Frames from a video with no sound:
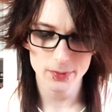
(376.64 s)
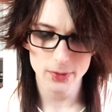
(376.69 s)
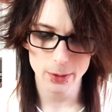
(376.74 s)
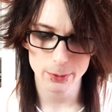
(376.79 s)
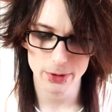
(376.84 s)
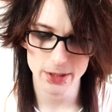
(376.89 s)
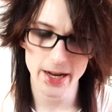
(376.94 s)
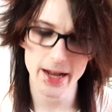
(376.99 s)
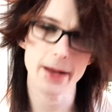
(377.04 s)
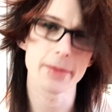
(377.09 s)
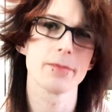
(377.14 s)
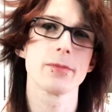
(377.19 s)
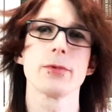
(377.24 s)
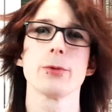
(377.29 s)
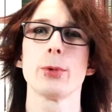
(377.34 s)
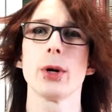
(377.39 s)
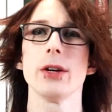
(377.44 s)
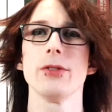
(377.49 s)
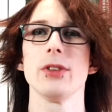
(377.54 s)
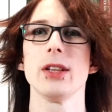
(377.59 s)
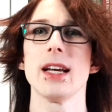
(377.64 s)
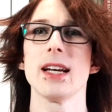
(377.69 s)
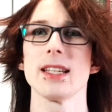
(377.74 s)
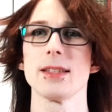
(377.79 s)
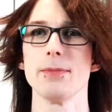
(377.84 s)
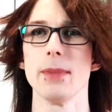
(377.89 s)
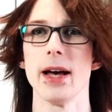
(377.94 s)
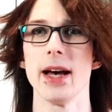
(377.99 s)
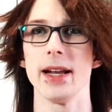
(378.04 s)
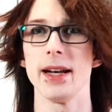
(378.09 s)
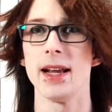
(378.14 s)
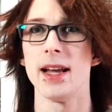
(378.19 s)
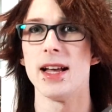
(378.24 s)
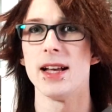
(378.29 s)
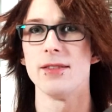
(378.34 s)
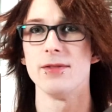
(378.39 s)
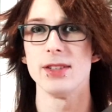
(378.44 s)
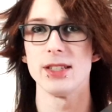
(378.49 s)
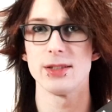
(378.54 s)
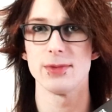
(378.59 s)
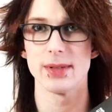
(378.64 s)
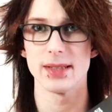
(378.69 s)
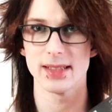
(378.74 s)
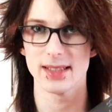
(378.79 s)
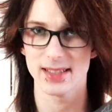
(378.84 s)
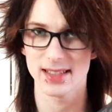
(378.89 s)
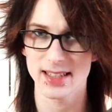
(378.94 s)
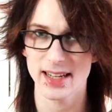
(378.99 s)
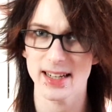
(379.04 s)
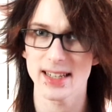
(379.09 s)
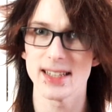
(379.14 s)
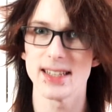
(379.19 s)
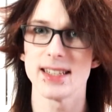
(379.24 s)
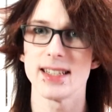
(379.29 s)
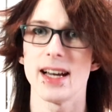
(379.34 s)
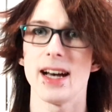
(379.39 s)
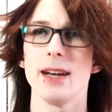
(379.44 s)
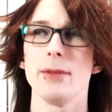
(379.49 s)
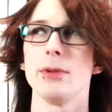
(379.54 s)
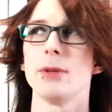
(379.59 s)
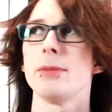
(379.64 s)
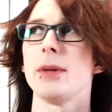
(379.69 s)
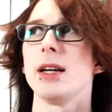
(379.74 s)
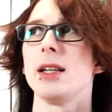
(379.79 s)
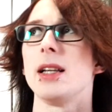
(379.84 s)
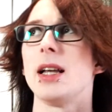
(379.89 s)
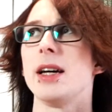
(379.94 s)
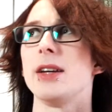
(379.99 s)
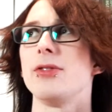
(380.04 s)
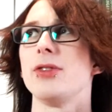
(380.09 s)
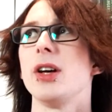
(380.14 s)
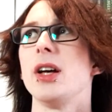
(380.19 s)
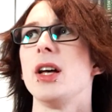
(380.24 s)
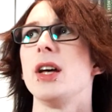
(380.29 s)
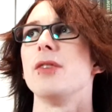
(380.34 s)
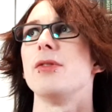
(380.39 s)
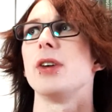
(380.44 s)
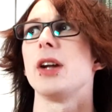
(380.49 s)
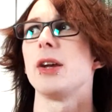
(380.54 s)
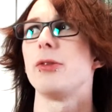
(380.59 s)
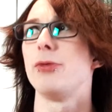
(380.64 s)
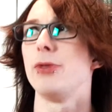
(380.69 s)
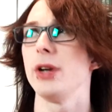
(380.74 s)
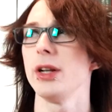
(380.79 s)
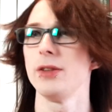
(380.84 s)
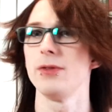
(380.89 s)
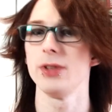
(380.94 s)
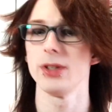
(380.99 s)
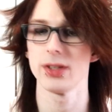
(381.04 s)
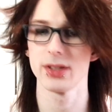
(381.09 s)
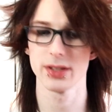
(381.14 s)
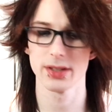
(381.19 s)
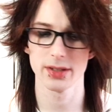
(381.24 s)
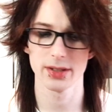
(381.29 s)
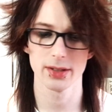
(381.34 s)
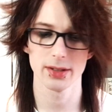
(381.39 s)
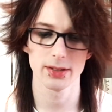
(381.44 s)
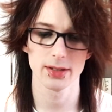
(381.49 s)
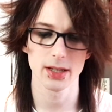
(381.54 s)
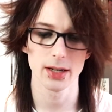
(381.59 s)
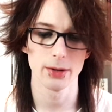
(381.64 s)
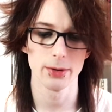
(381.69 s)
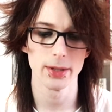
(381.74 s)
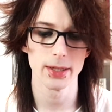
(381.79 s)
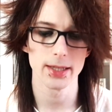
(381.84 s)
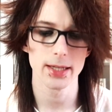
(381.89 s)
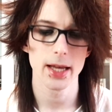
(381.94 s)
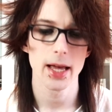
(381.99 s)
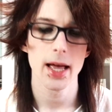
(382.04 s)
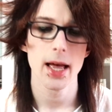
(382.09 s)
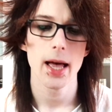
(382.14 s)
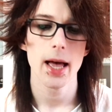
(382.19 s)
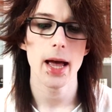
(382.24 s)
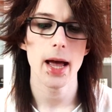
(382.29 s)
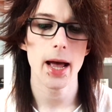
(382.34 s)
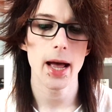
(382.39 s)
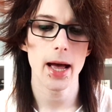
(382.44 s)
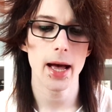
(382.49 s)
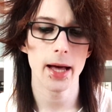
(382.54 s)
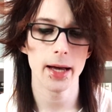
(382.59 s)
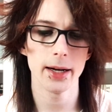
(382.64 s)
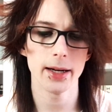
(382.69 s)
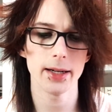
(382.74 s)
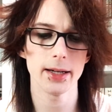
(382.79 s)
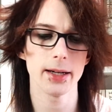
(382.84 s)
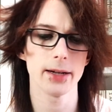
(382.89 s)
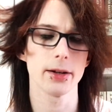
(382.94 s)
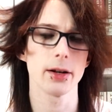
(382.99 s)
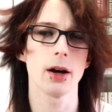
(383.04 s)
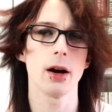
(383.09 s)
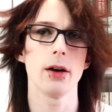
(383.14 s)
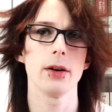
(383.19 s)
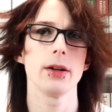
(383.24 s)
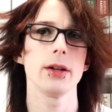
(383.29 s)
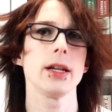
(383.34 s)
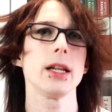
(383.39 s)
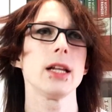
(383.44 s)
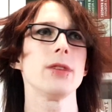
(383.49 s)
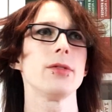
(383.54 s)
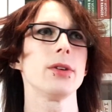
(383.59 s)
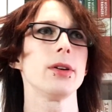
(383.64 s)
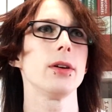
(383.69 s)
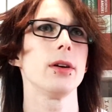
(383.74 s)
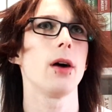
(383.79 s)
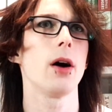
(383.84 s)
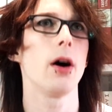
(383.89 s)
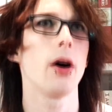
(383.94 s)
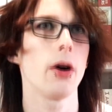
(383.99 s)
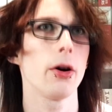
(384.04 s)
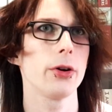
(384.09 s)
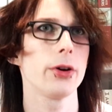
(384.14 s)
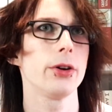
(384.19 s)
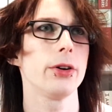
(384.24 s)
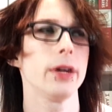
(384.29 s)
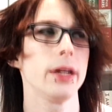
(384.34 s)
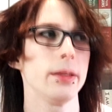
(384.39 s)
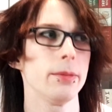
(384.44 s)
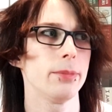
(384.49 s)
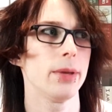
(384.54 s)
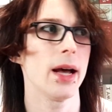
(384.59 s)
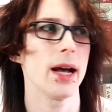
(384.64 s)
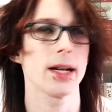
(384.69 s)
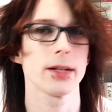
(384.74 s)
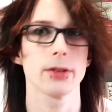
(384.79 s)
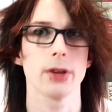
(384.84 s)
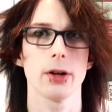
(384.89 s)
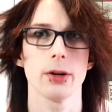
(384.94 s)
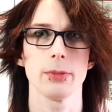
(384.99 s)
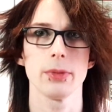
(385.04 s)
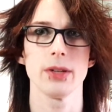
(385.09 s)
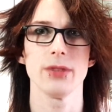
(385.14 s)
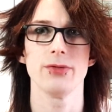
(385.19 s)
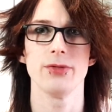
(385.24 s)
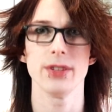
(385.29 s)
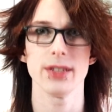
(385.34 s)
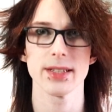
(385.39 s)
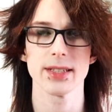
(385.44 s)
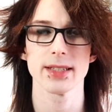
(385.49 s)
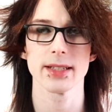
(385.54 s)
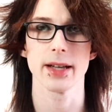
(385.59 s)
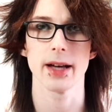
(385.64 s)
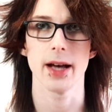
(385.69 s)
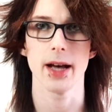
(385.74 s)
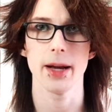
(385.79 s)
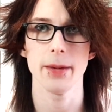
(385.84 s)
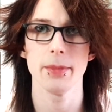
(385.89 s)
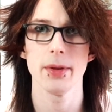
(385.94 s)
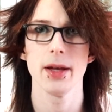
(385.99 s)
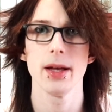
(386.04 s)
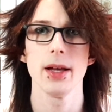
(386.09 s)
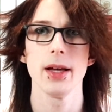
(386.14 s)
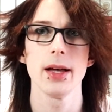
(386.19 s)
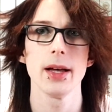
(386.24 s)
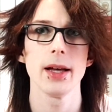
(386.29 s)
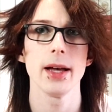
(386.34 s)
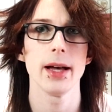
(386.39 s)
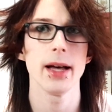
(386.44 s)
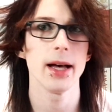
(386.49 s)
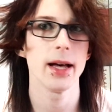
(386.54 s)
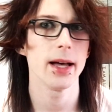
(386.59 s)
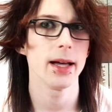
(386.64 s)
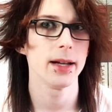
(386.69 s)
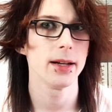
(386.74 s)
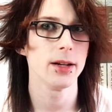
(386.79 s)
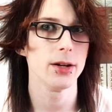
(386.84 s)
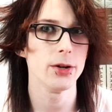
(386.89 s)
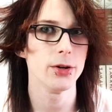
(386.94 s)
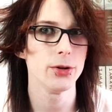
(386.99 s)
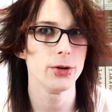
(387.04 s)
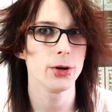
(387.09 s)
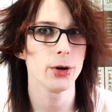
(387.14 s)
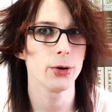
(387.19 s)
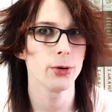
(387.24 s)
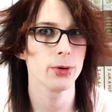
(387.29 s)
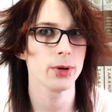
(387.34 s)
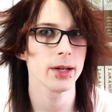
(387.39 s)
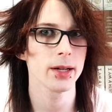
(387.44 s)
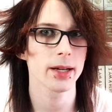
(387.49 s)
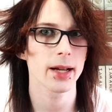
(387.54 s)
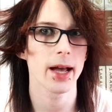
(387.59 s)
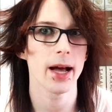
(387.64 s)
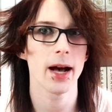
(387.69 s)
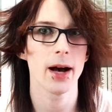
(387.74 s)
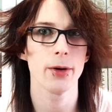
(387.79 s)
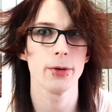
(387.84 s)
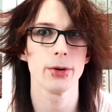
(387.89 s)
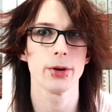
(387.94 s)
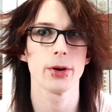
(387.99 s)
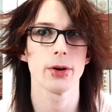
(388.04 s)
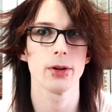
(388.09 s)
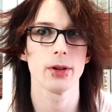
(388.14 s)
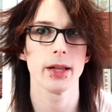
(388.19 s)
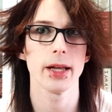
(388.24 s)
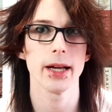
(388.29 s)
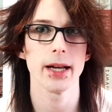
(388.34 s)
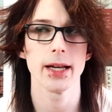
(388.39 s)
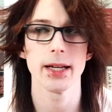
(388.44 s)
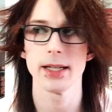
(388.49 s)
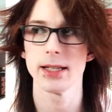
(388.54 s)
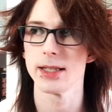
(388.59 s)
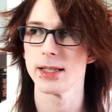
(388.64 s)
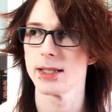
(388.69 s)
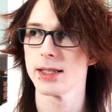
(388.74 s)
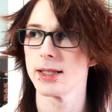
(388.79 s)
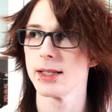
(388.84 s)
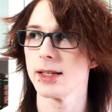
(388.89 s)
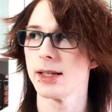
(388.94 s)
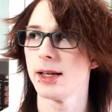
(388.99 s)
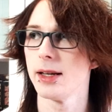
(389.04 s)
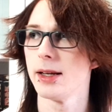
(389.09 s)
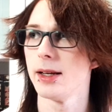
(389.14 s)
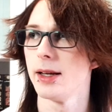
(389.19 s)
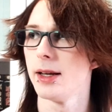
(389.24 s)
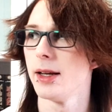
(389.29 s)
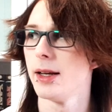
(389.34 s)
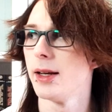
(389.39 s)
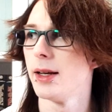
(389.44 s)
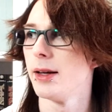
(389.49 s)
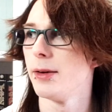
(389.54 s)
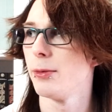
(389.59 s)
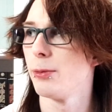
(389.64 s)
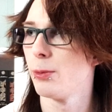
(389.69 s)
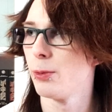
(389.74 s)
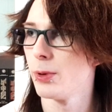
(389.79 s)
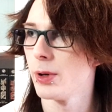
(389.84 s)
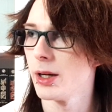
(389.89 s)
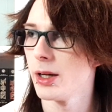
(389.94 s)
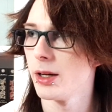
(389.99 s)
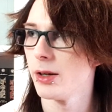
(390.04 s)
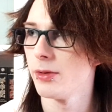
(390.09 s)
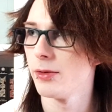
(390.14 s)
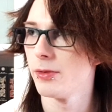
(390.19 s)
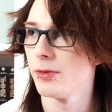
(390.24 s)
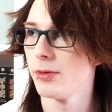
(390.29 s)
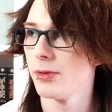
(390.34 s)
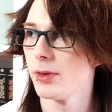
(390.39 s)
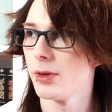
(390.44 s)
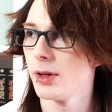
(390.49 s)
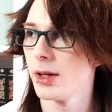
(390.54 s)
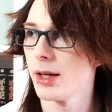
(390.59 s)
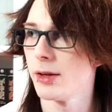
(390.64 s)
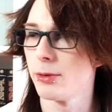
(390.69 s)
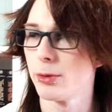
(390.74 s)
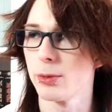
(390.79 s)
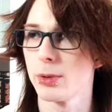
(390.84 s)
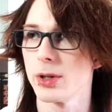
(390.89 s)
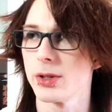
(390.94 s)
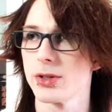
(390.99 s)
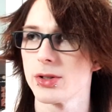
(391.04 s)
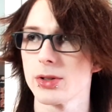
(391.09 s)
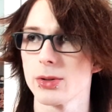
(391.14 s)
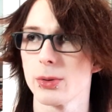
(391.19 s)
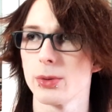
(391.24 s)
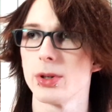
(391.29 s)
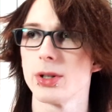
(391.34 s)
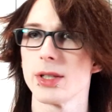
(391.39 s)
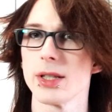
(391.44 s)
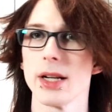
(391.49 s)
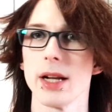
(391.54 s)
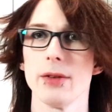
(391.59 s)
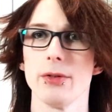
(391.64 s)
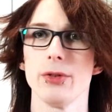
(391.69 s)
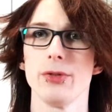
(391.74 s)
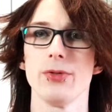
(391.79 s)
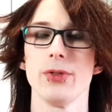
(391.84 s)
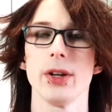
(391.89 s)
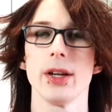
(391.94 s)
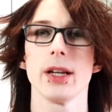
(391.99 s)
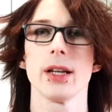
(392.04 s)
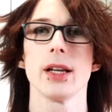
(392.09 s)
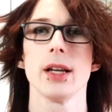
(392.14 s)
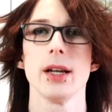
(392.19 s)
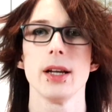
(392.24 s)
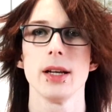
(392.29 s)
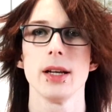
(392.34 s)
But yeah, Why the Last Man, this is the second time in my life that I've read this series, and it got an even harder impact on me this time. And knowing how it all ends with everyone's stories and everything,